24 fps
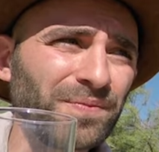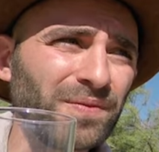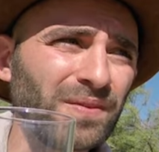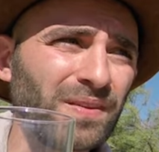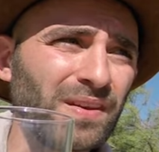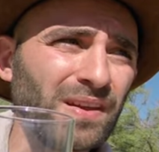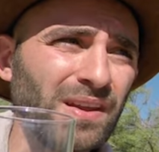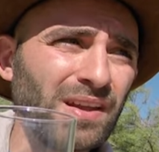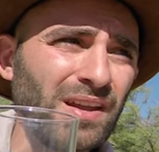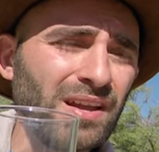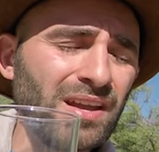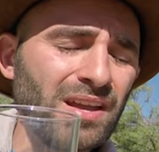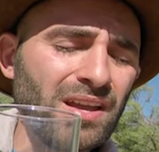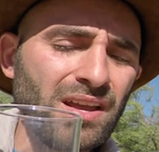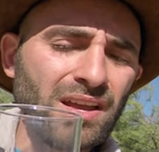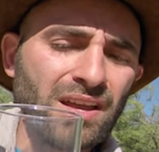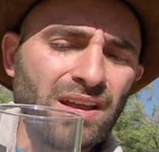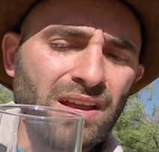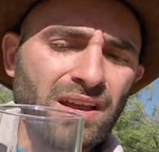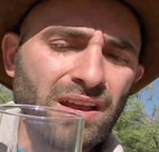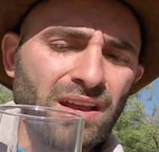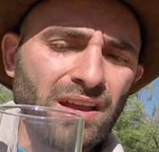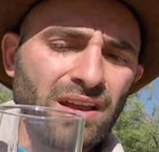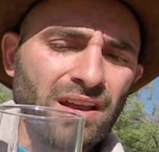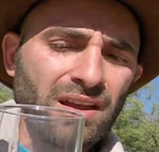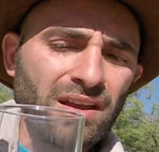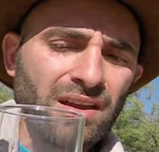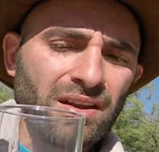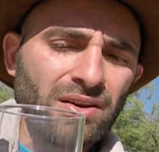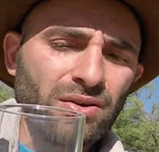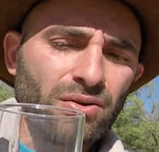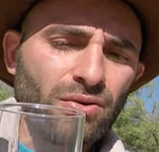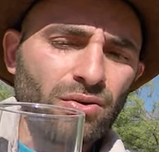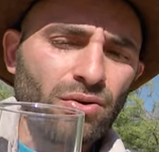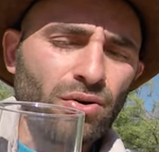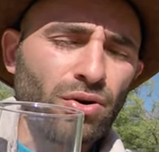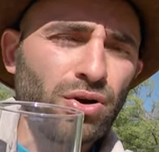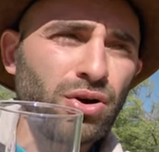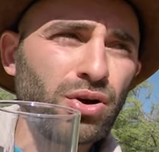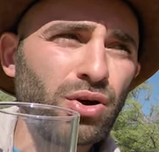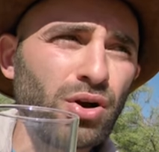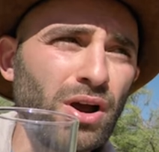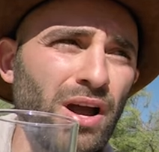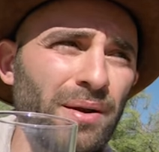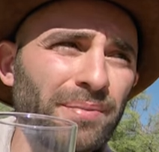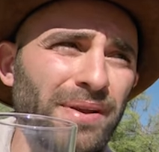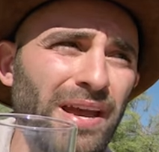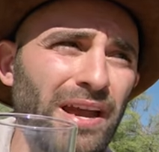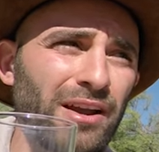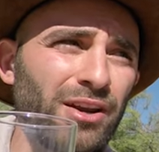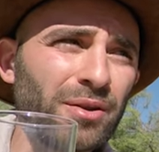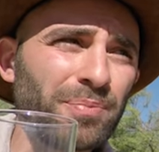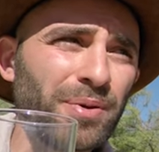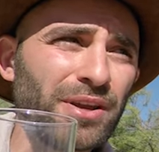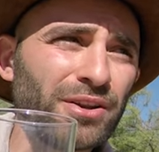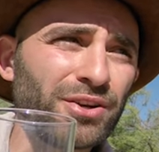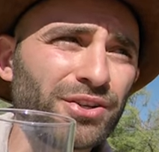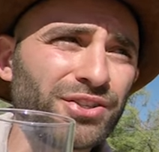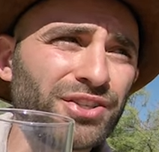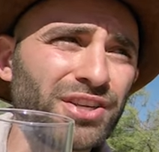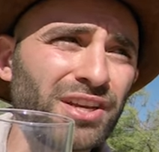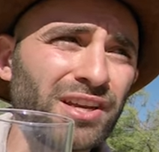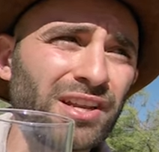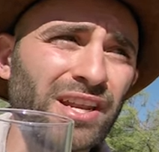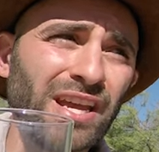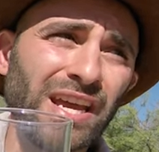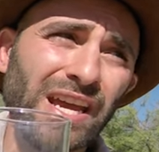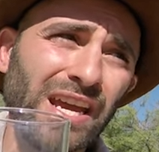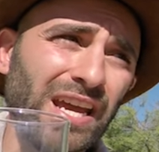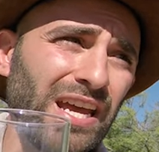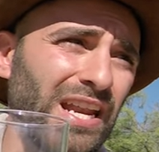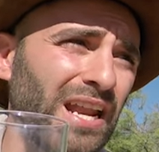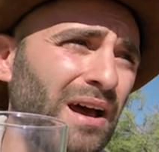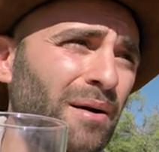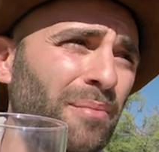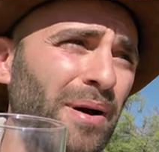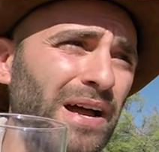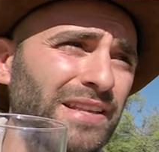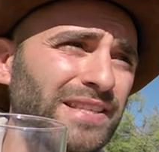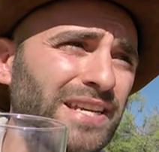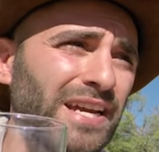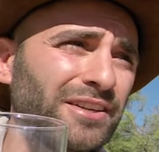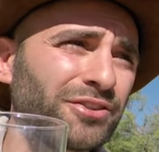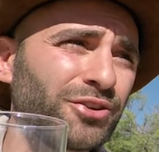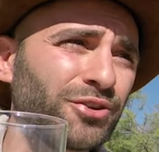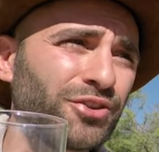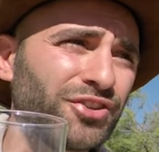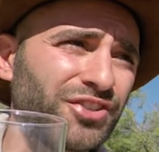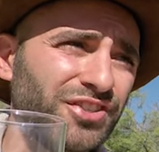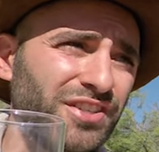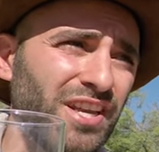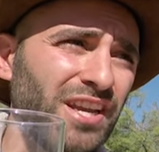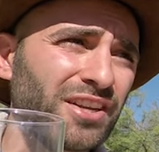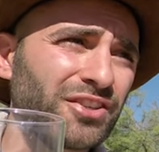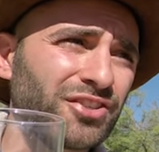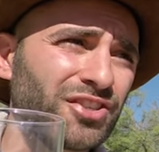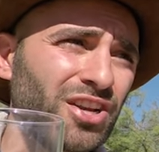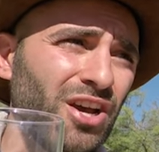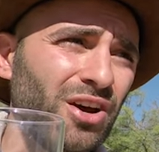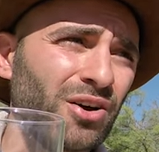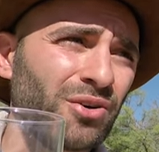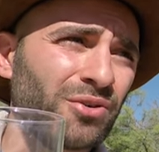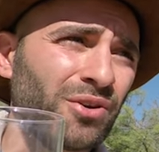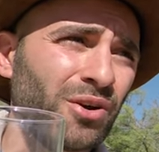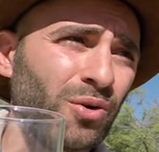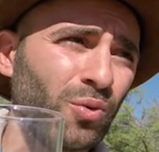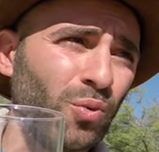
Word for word: Let's do it, here comes number four. I'm Coyote Peterson and I'm about to enter the sting zone